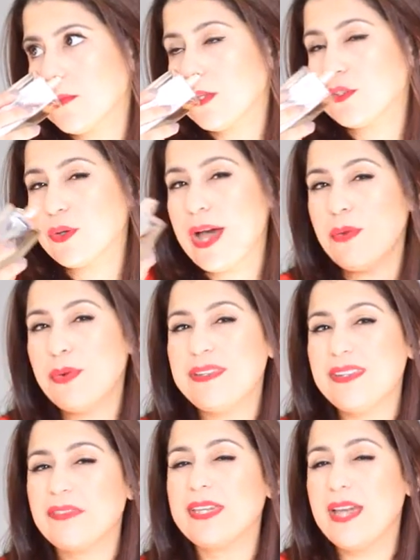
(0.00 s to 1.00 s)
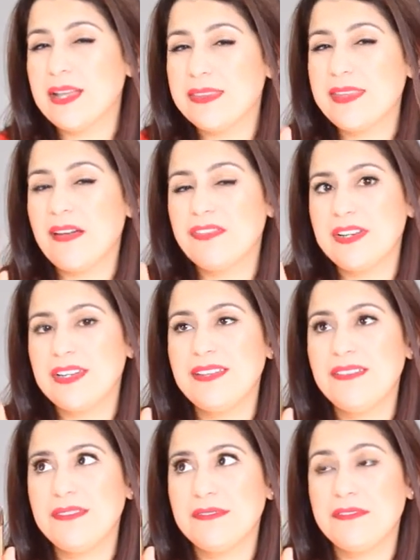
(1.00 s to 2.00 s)
So I would
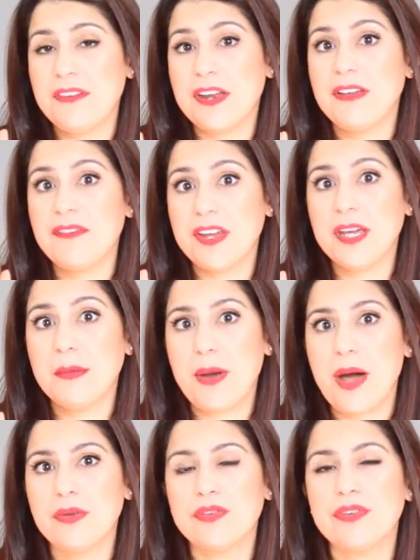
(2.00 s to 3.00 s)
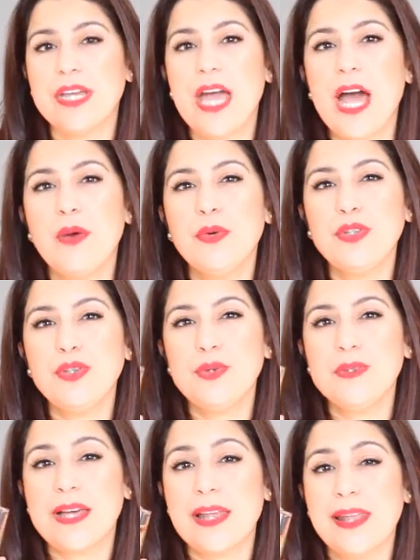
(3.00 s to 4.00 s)
definitely very powdery. I would
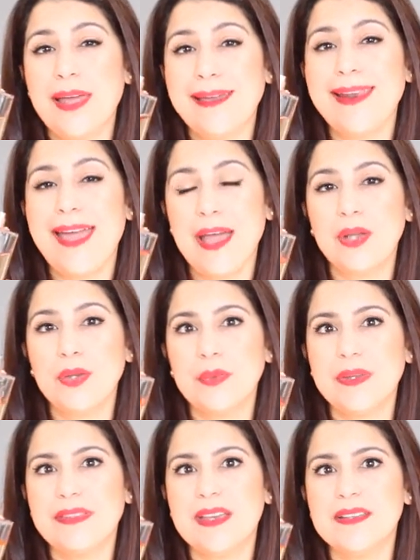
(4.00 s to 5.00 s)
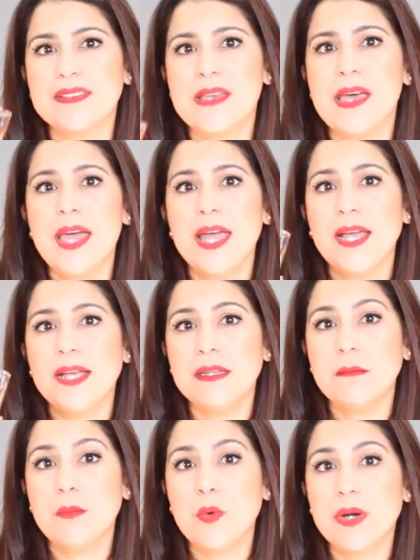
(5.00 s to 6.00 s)
use a light hand with this. In
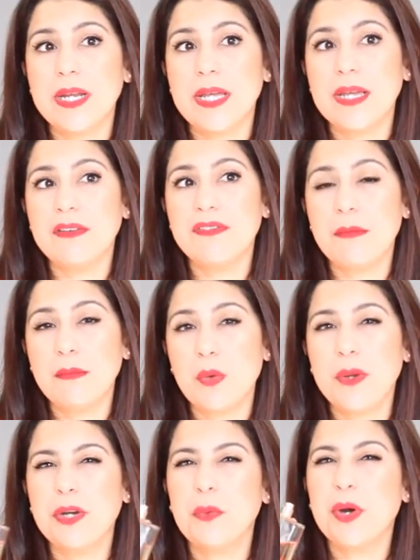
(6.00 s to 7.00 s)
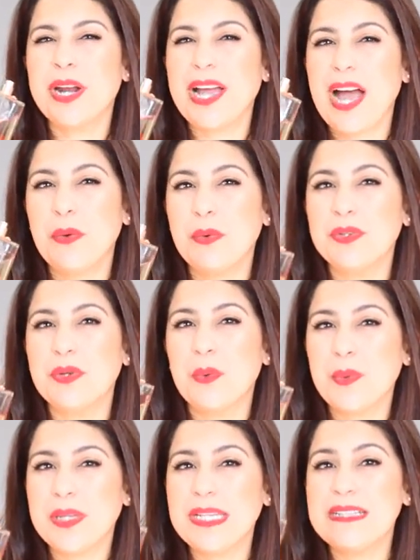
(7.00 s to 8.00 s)
the morning, if I'm going to work, I would
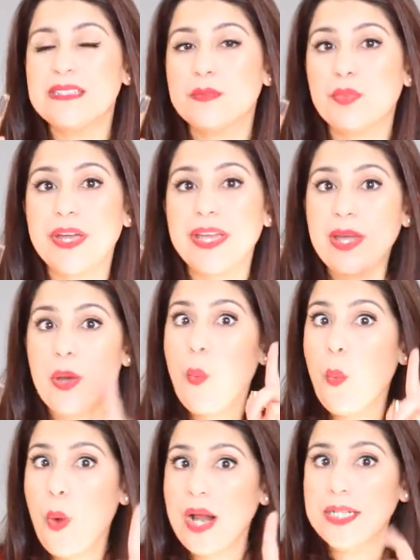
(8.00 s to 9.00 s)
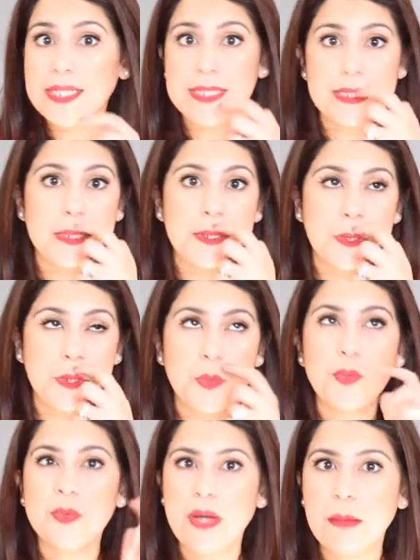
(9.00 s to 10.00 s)
only spray it once.
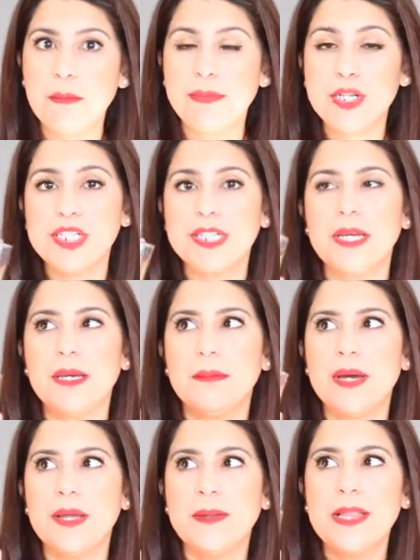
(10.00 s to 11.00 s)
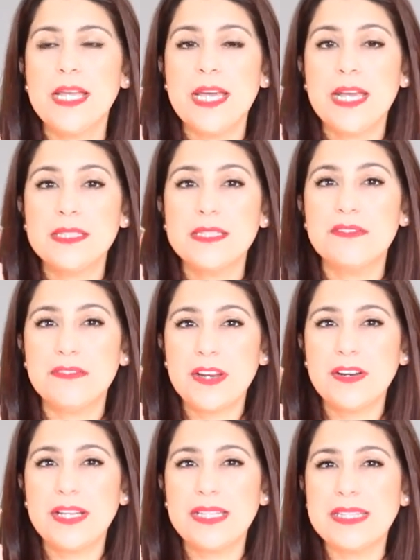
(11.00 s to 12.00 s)
2, I'm pushing it, but it's
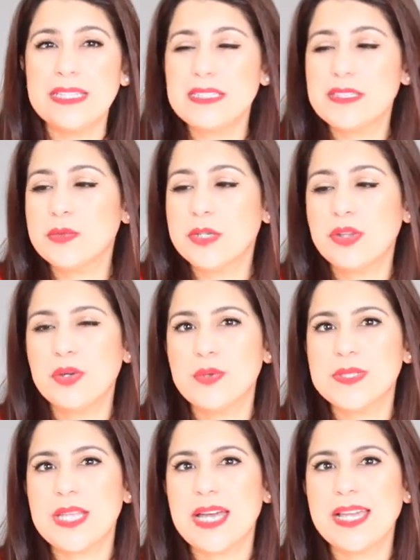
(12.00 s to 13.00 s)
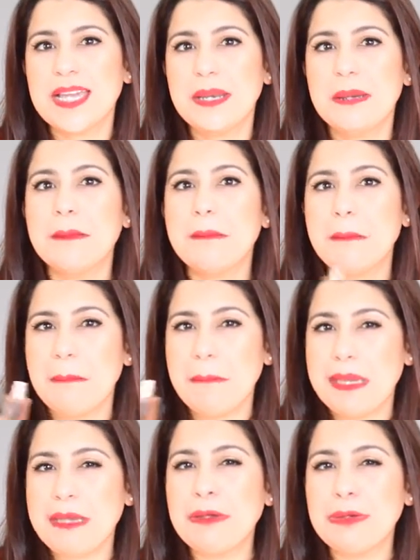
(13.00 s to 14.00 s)
this is one of those that can
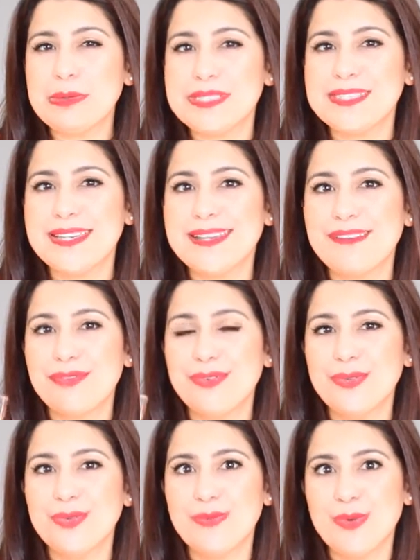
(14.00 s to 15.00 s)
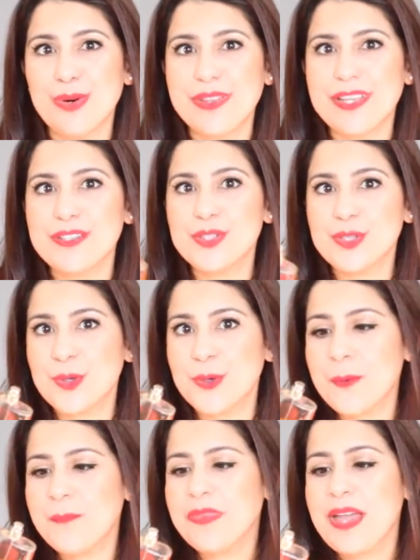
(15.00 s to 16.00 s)
make you sick if you do more than
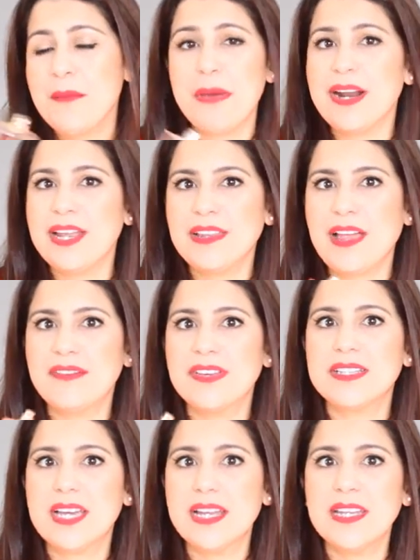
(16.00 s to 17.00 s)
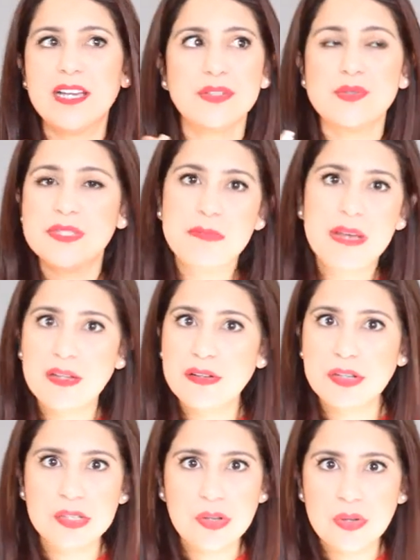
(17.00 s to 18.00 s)
2, but I love it. I like to smell
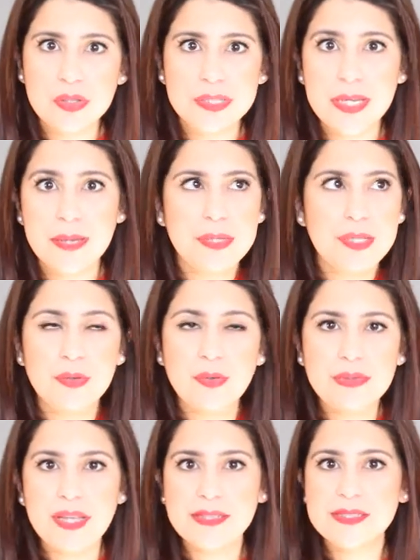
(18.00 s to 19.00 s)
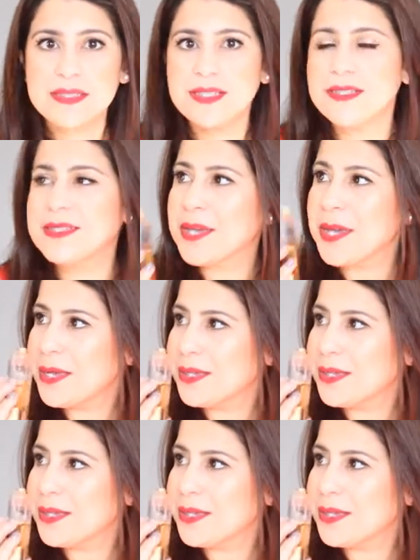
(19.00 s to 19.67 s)
good all day. I mean, who doesn't?